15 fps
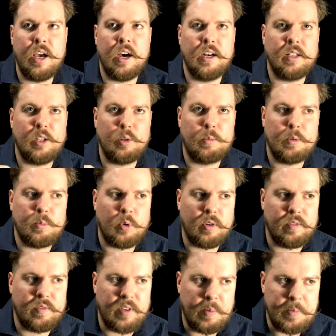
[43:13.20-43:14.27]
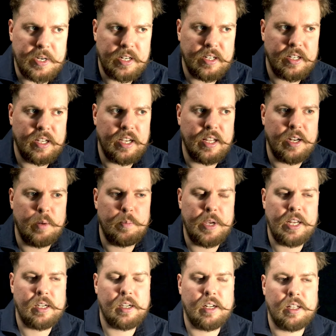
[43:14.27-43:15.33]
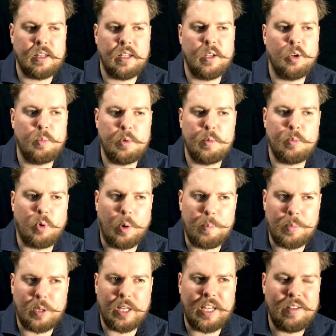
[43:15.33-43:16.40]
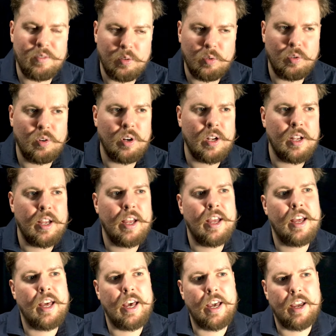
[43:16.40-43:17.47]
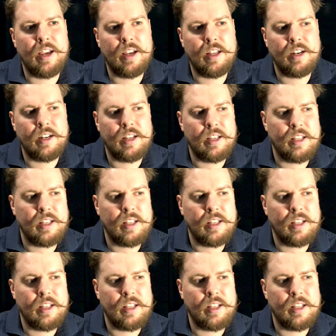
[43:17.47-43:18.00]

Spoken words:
a little bit more feminine, and it made it a little bit more playful. And